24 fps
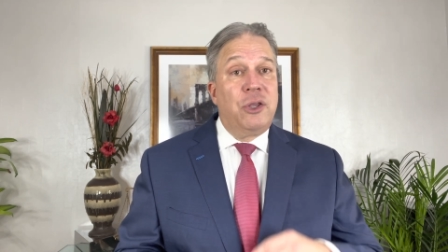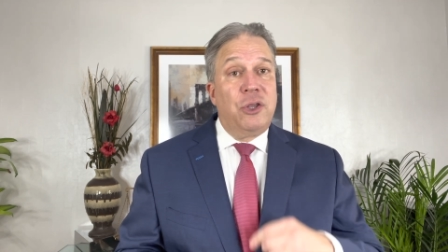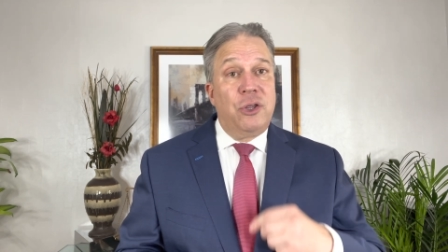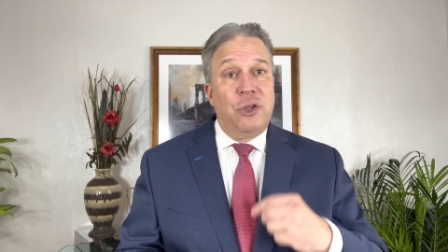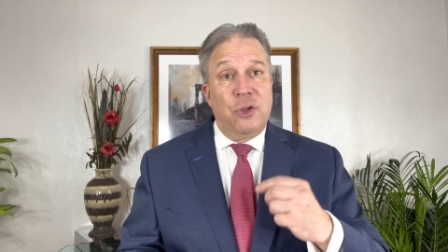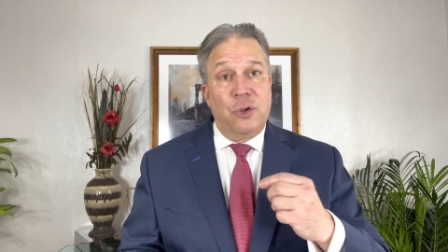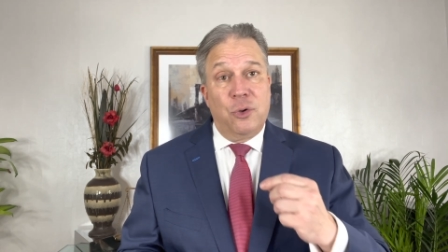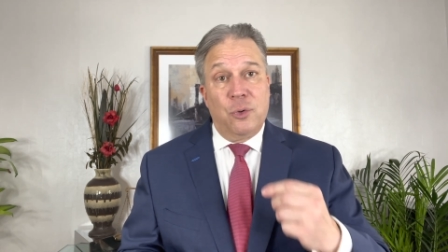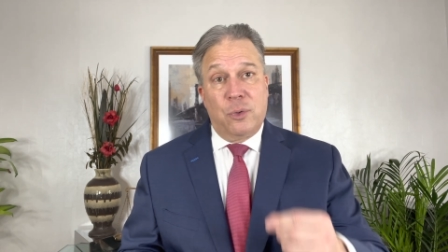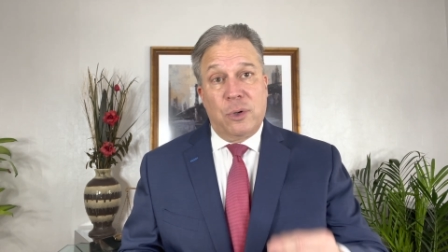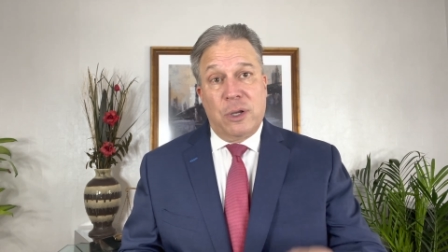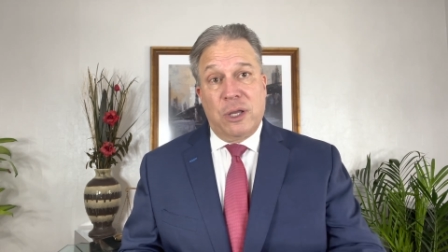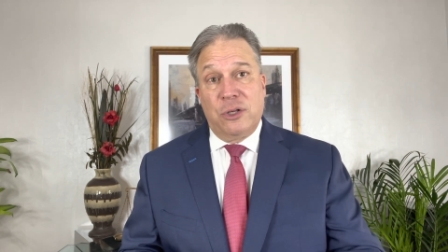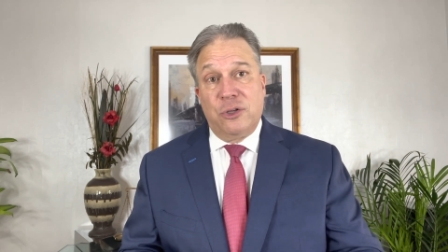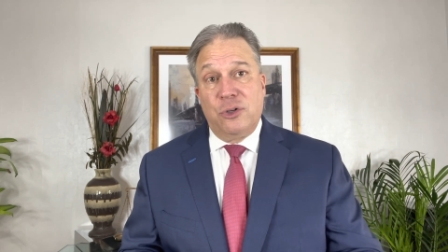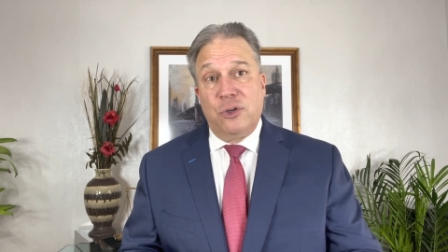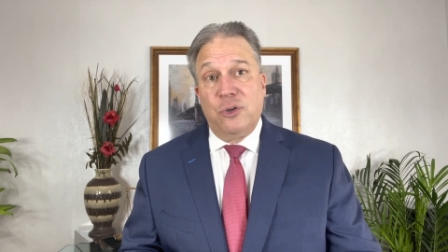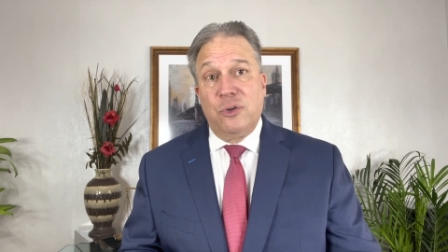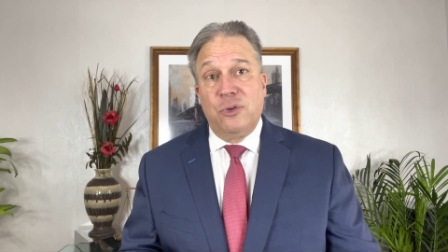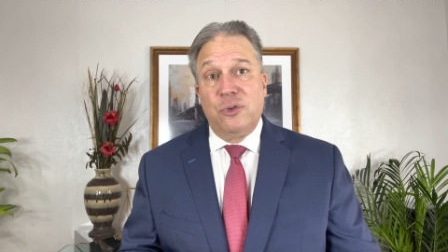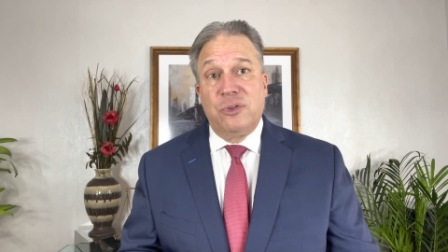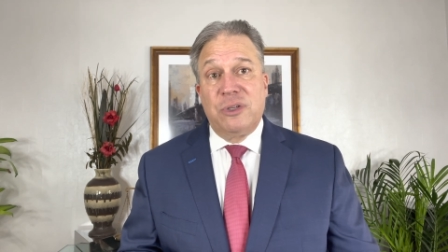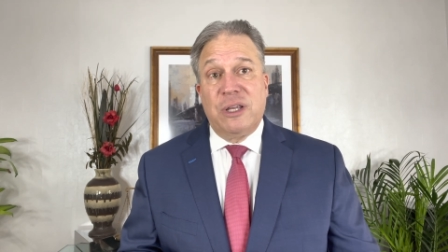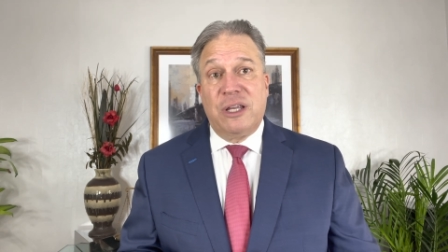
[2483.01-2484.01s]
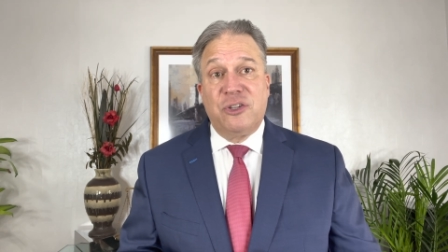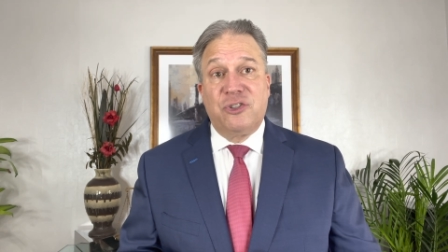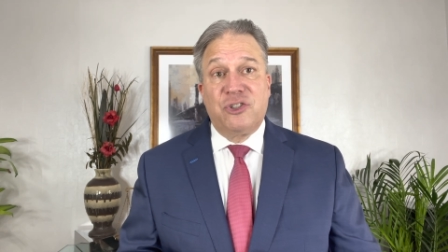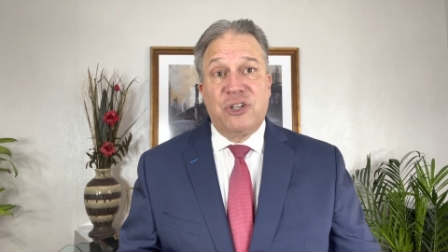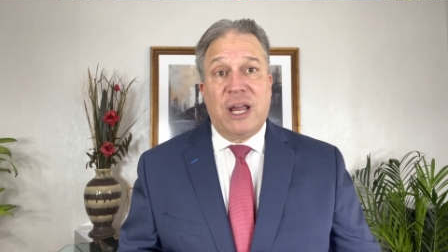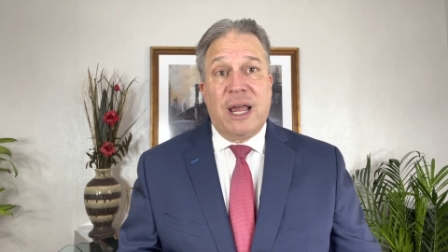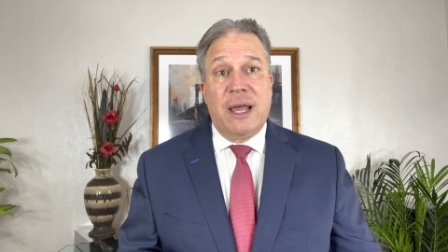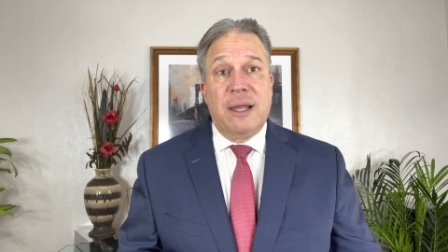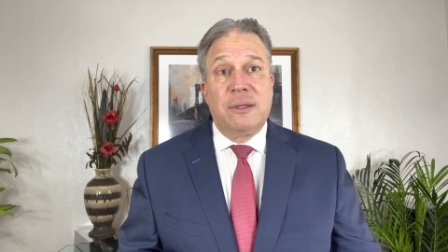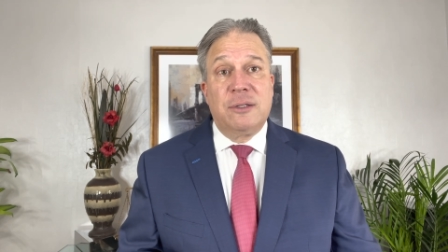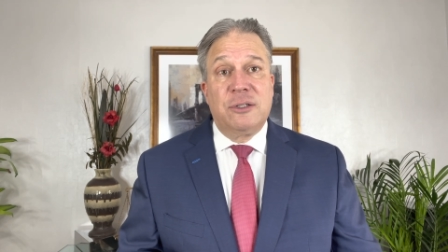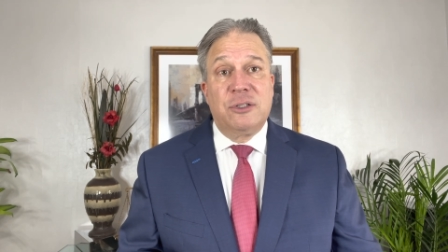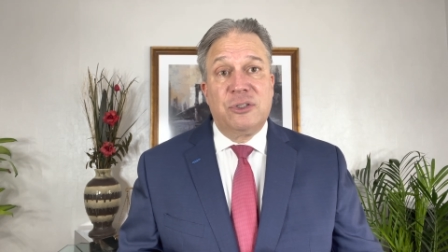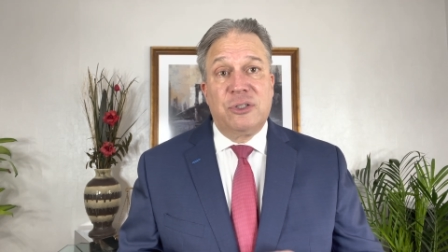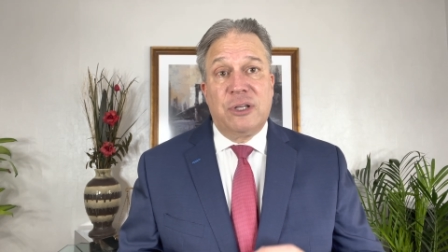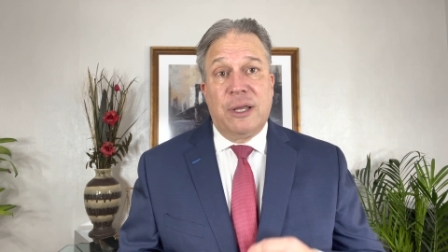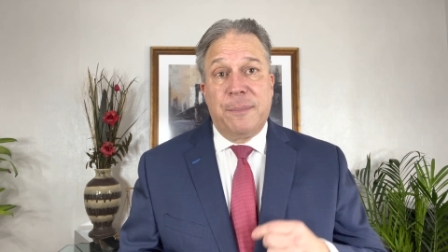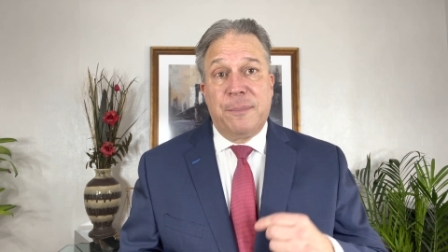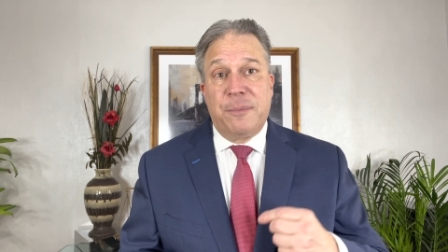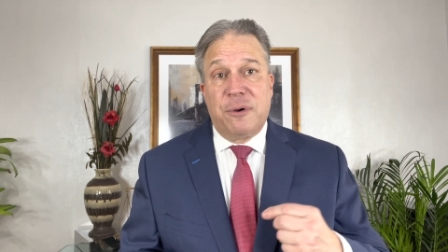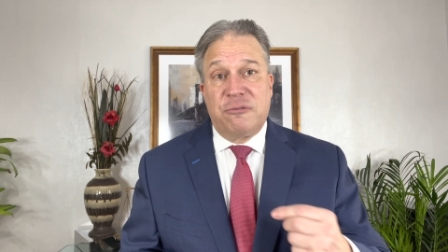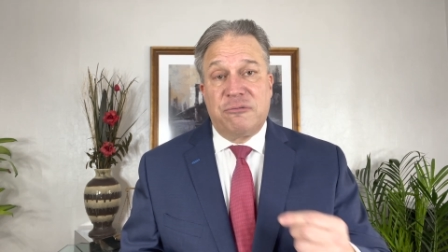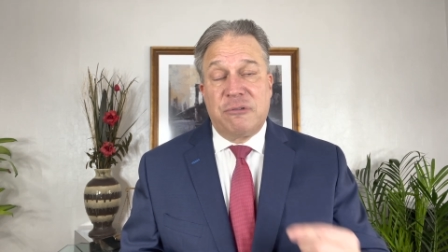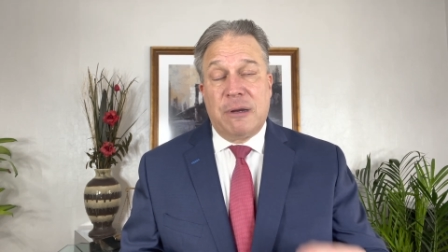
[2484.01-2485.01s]
you can use a challenge, a
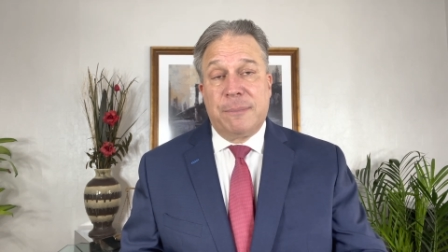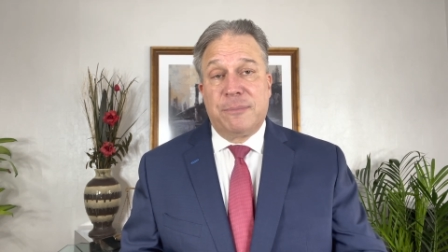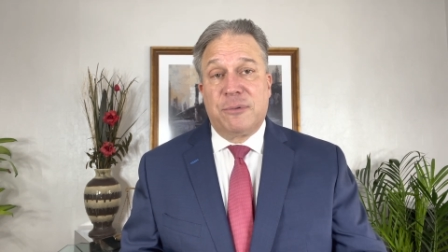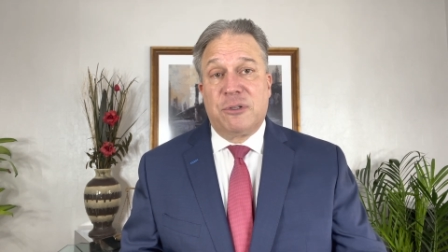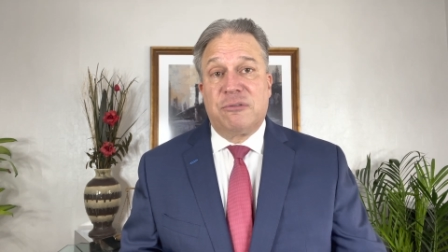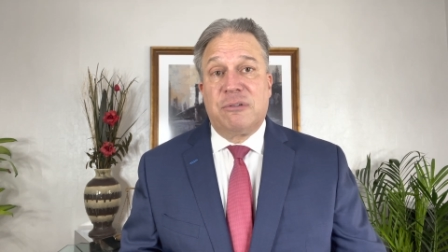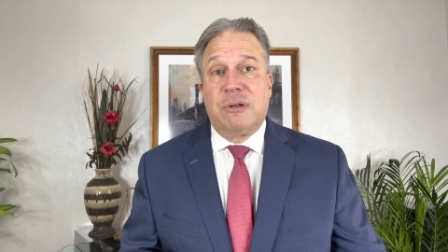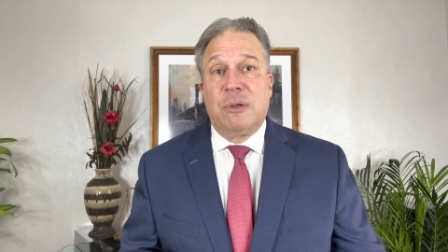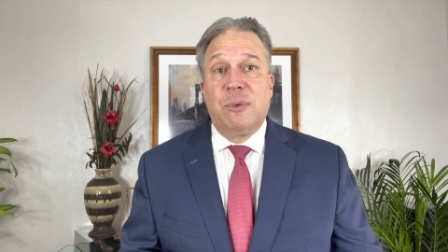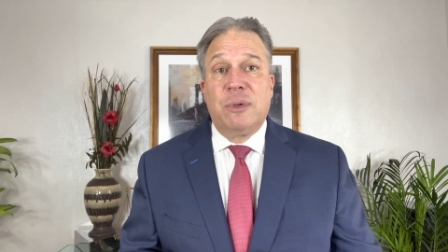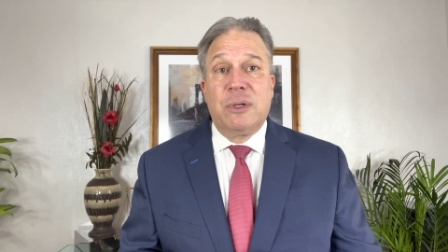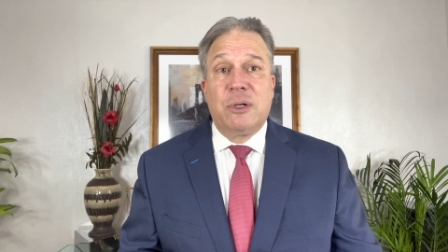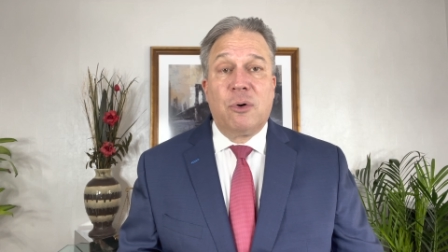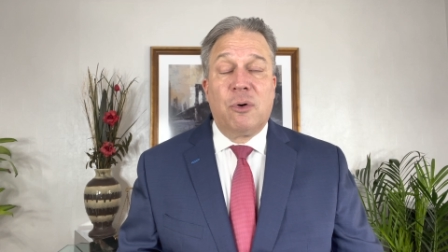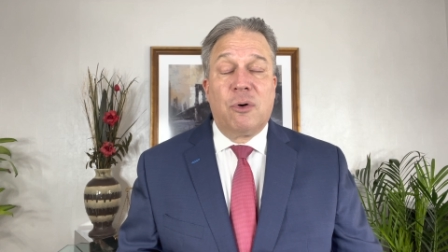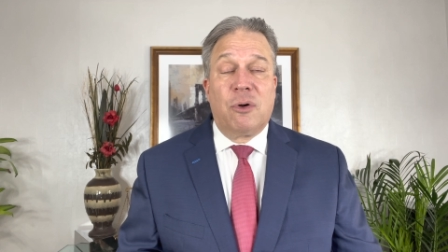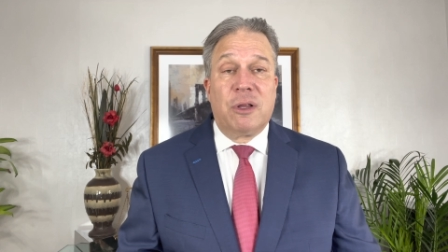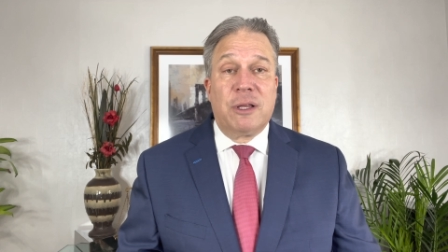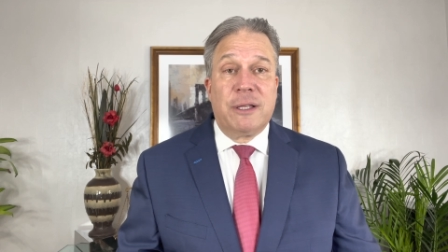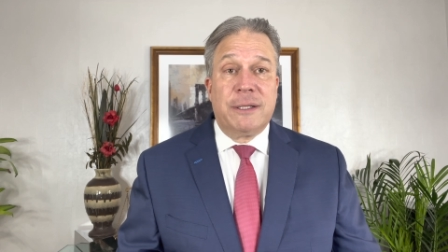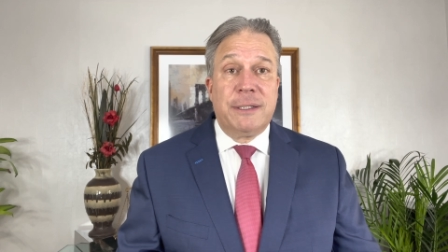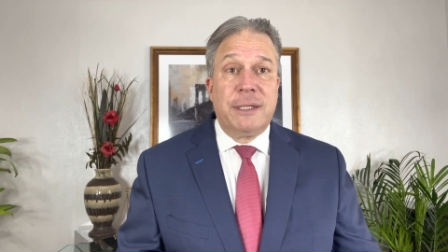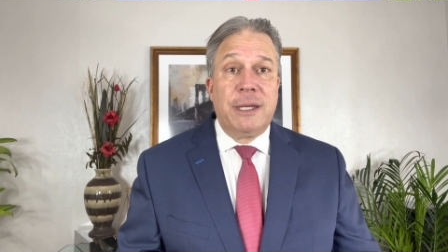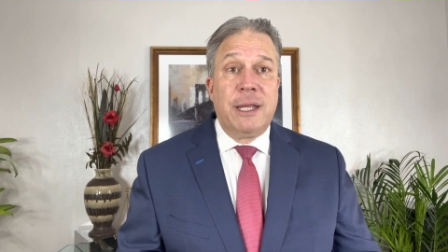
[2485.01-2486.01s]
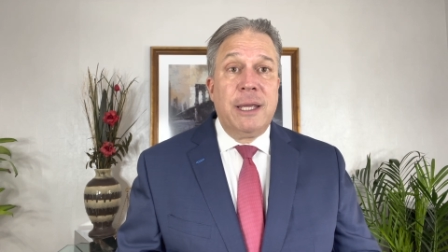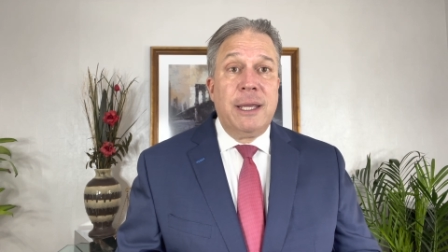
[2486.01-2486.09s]
peremptory we call it,